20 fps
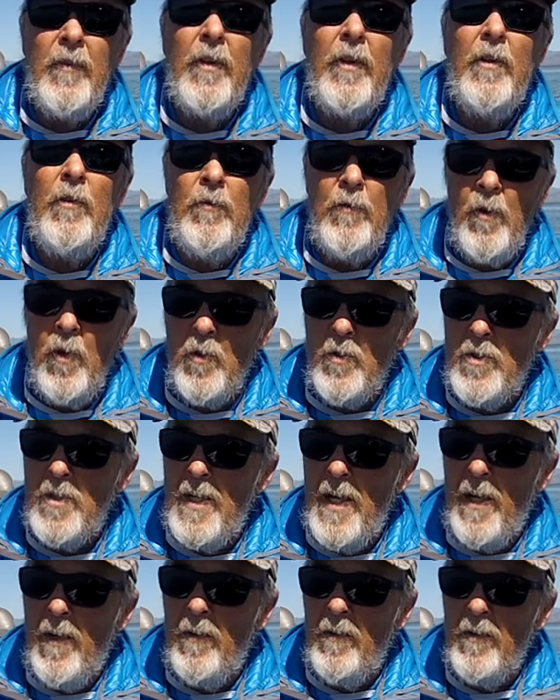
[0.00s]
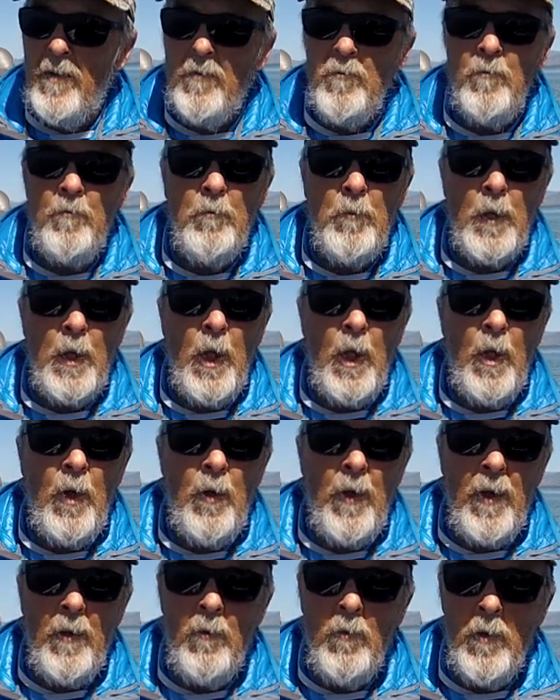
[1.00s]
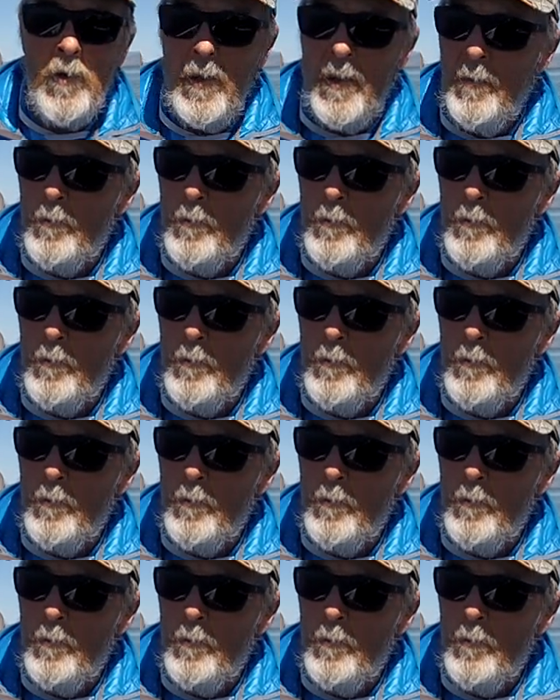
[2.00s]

you folks down below. I really